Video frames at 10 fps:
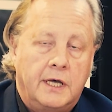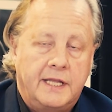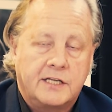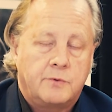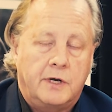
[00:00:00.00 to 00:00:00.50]

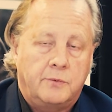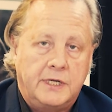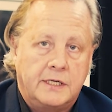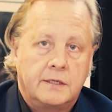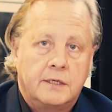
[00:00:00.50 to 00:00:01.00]
And that's why
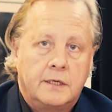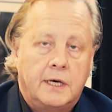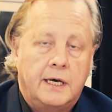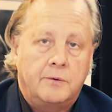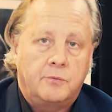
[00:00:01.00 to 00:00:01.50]
we,
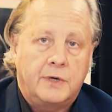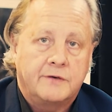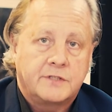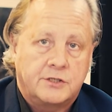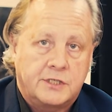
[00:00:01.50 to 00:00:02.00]
uh, we
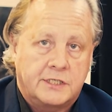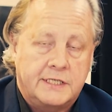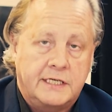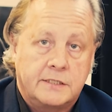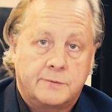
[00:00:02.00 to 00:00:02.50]
have such
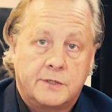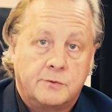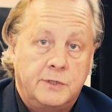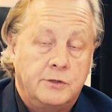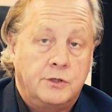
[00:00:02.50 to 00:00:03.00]
successes
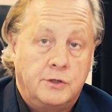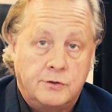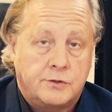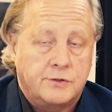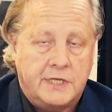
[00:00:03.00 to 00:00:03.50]
because we don't
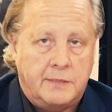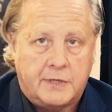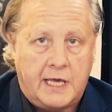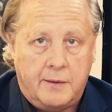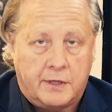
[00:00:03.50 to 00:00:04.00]
use those type
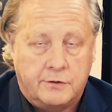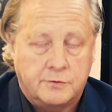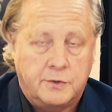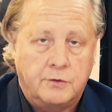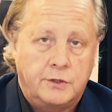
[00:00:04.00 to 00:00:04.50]
of
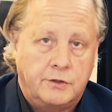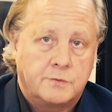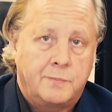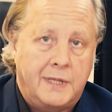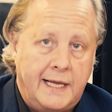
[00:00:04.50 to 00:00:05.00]
chemicals. We only
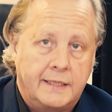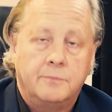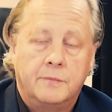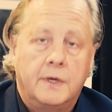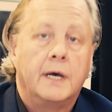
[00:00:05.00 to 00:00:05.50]
use plant
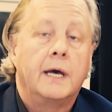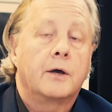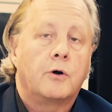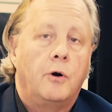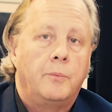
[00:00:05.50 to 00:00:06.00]

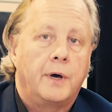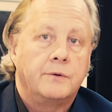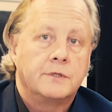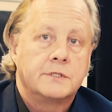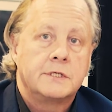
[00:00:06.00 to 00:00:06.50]
uh,
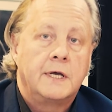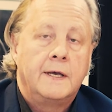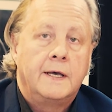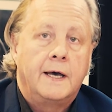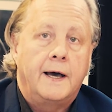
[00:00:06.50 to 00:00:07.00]
compounds.
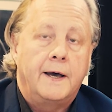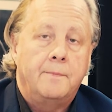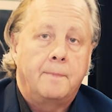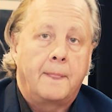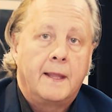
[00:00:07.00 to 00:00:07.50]

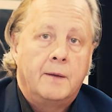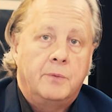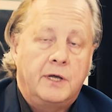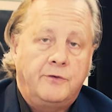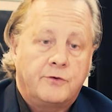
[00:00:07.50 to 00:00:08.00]
Um,
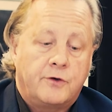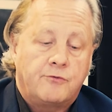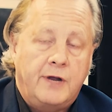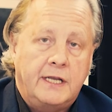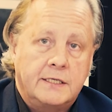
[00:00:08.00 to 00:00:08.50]
but if you've
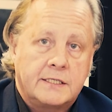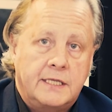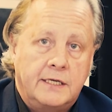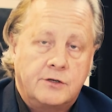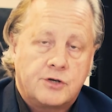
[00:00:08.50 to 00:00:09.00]
got redness,
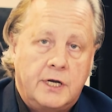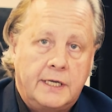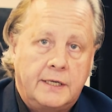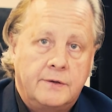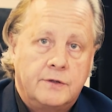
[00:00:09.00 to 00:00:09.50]
then
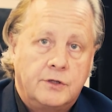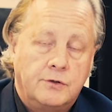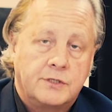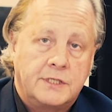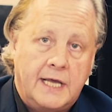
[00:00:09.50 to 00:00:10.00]
try
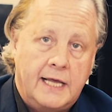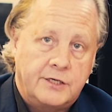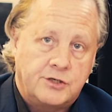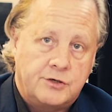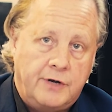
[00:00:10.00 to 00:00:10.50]
using the
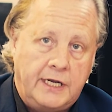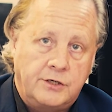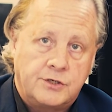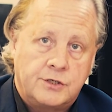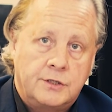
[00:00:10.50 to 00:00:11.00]
allergy
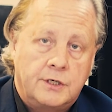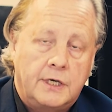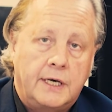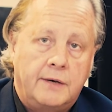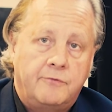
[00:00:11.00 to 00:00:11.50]
range
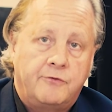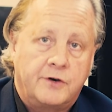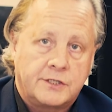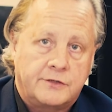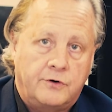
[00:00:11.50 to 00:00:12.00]
um,
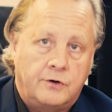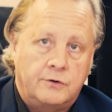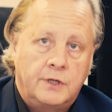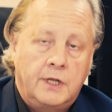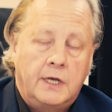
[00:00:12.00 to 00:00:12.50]
first of
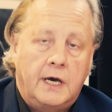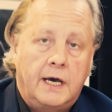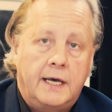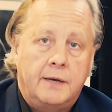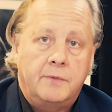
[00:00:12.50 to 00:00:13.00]
all.
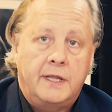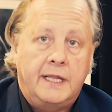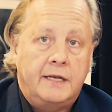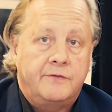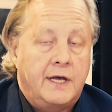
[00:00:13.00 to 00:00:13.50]
Um,
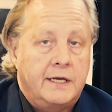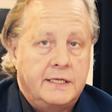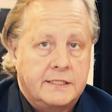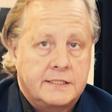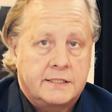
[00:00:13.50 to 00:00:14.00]
and then if that
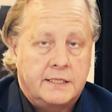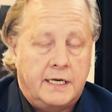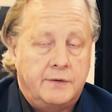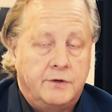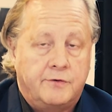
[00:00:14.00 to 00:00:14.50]
is
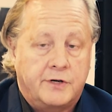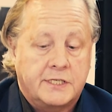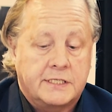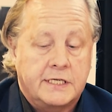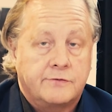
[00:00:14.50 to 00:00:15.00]
uh, not very
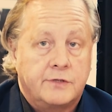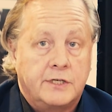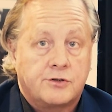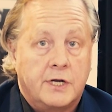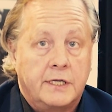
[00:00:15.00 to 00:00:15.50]
successful,
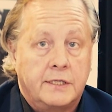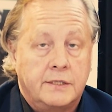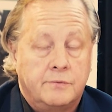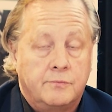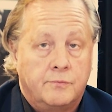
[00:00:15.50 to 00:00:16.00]
then try
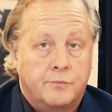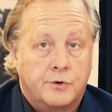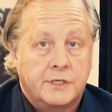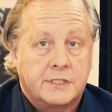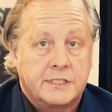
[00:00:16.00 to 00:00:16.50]
the
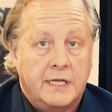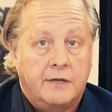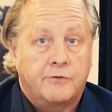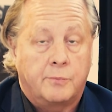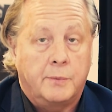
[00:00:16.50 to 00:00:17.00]
products
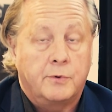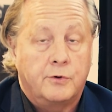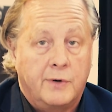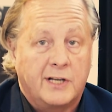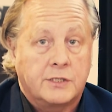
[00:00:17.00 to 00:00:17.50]
designed for people
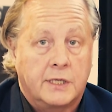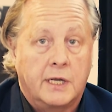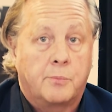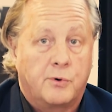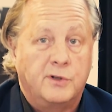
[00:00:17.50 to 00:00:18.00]
who
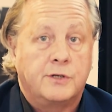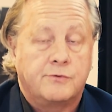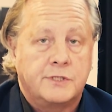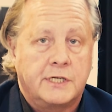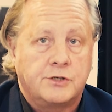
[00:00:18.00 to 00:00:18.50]
actually are prone
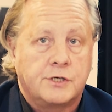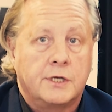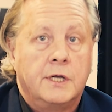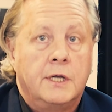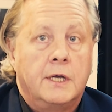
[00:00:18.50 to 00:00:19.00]
to
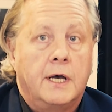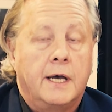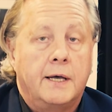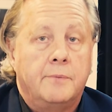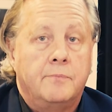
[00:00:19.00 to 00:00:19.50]
rosacea
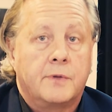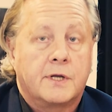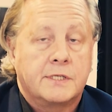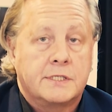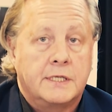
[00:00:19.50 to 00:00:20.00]
um,
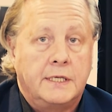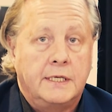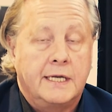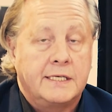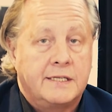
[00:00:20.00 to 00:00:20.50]
because the
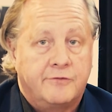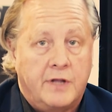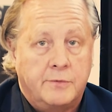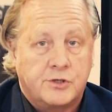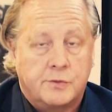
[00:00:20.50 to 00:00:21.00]

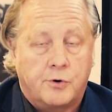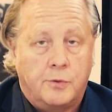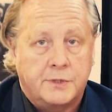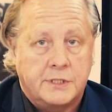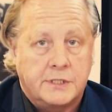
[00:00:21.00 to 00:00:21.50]
anti-inflammatory
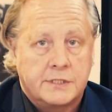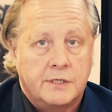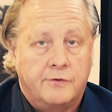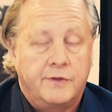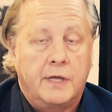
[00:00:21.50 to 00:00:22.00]
properties
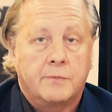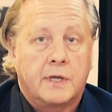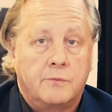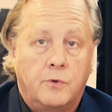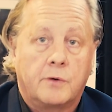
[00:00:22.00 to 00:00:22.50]
of them
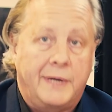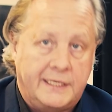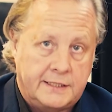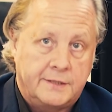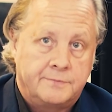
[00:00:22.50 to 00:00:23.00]
can work
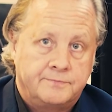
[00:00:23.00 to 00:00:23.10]
better.